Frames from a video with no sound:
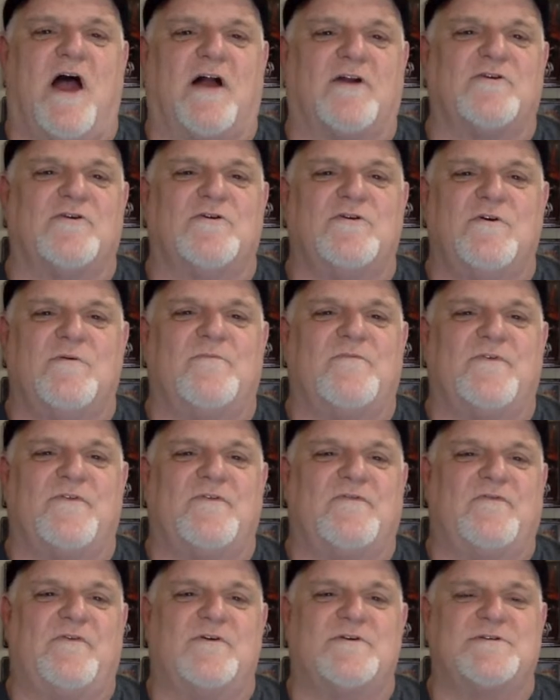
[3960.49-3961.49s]
Dr. Doom for
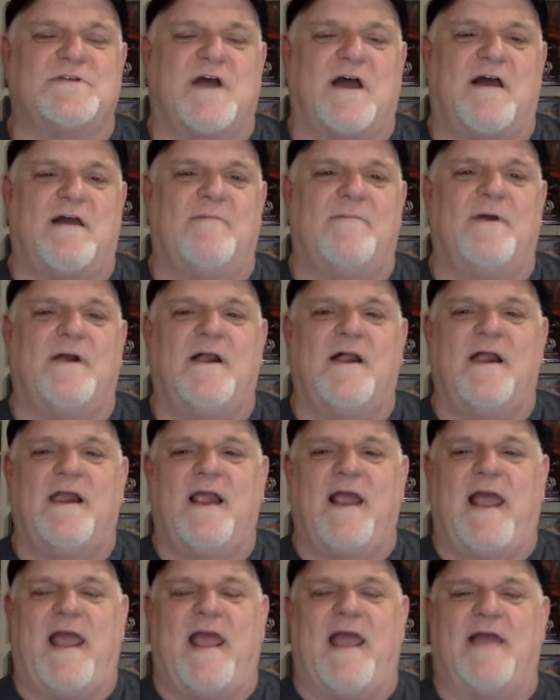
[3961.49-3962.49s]
the first time,
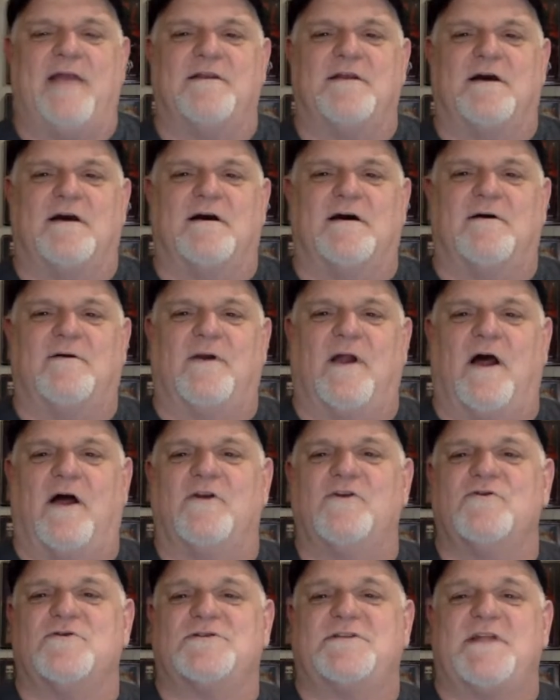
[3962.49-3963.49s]
and
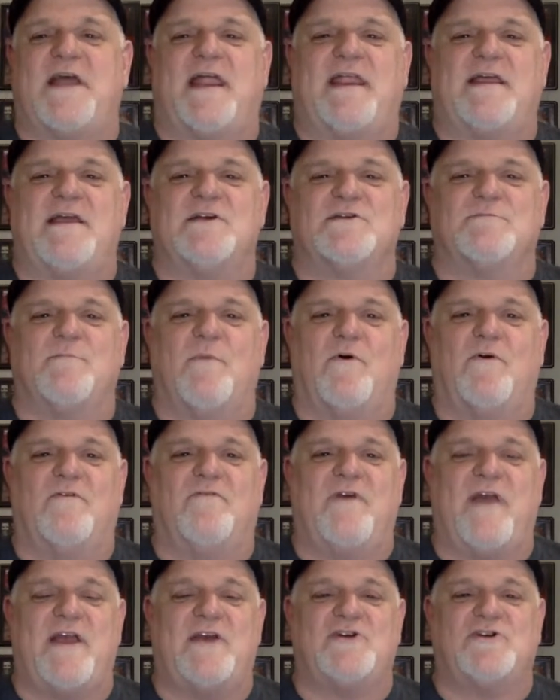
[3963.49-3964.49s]
understanding his
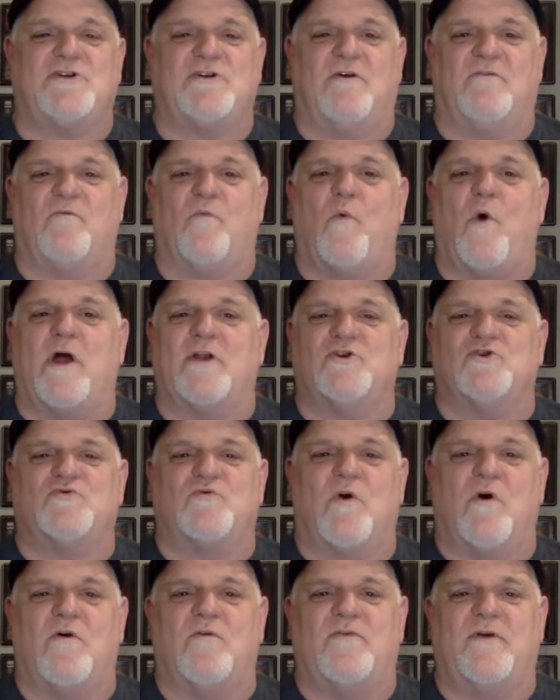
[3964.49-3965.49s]
motivation of what
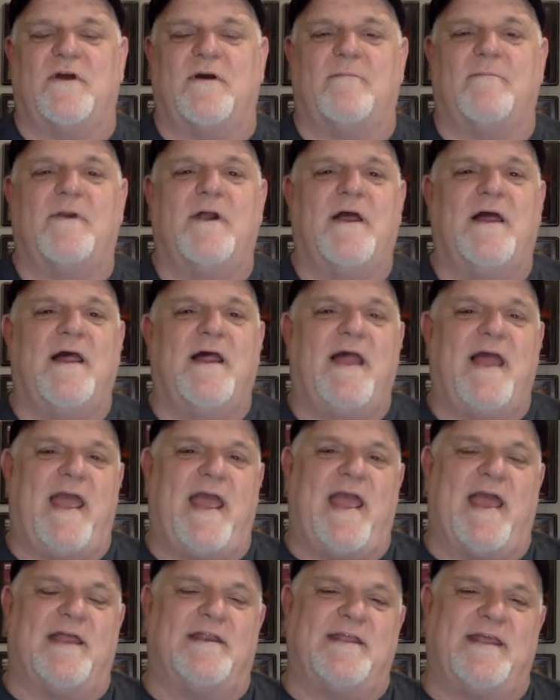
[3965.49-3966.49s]
drove him.
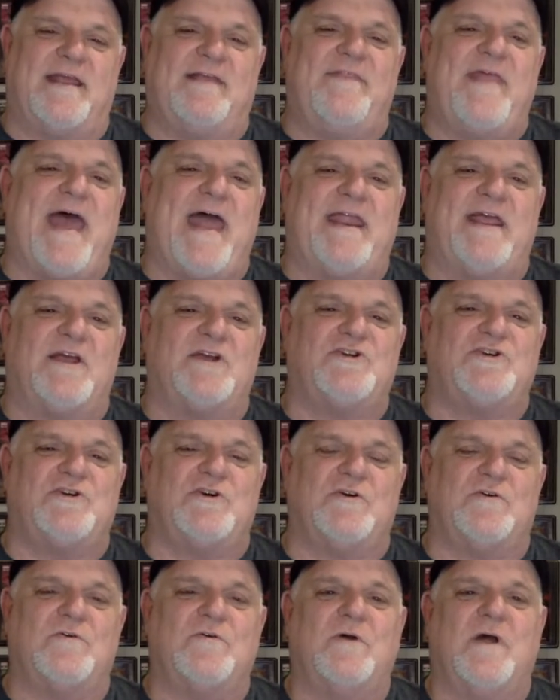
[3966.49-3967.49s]
And in that
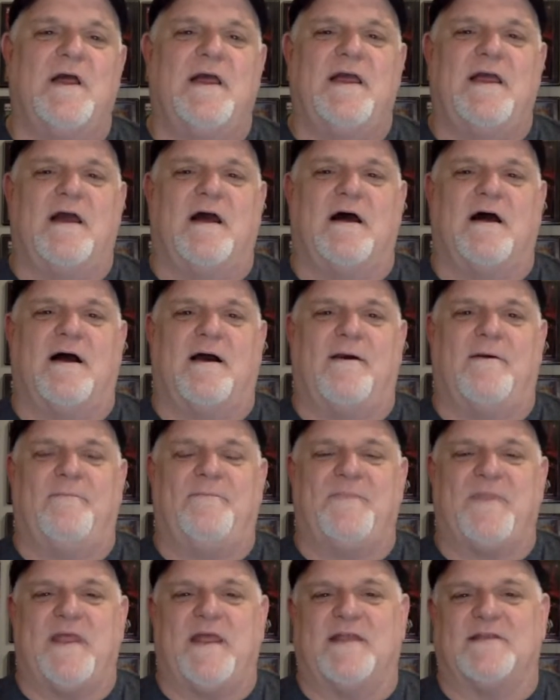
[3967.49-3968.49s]
issue,
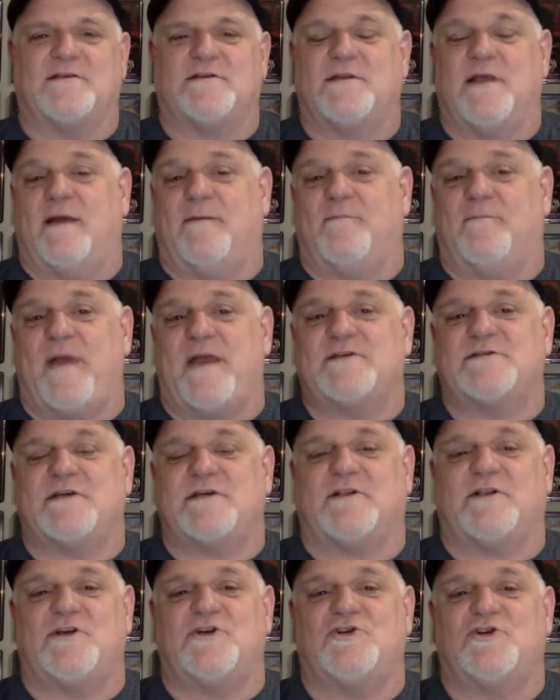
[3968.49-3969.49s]
it
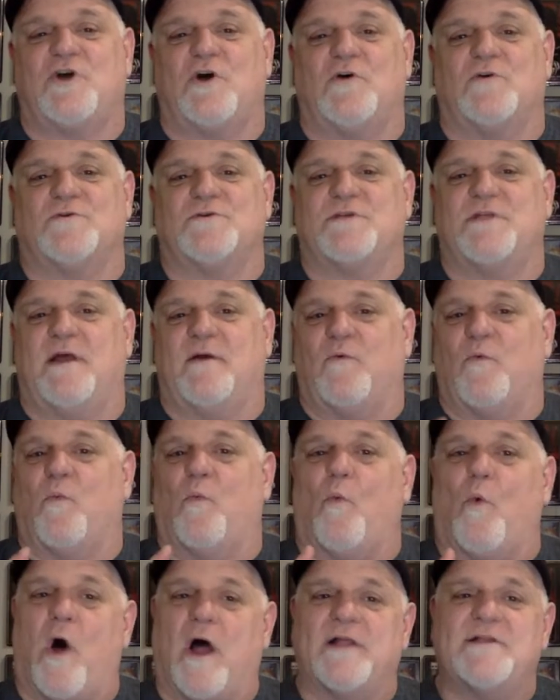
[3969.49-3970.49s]
basically shows that
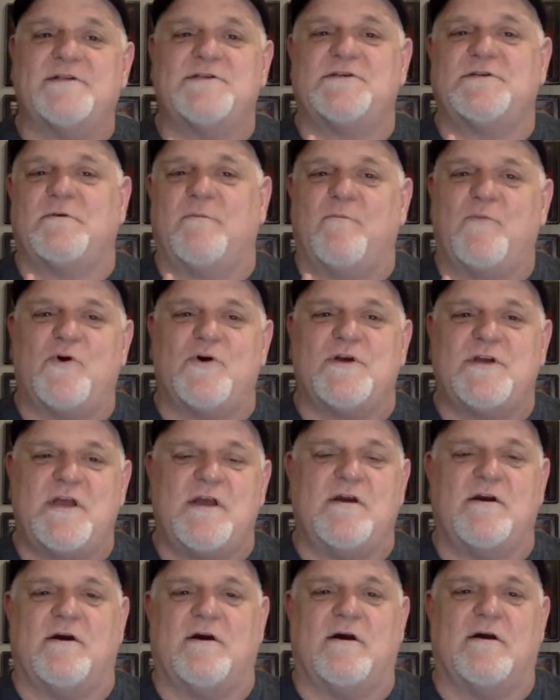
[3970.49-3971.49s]
once per
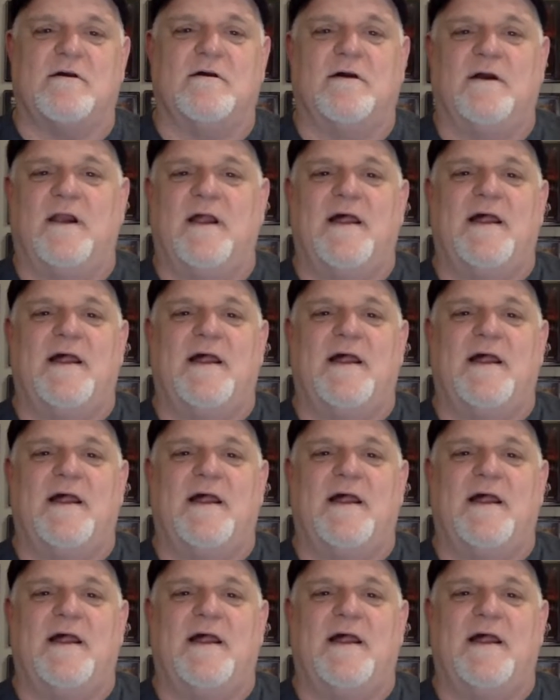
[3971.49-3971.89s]
year,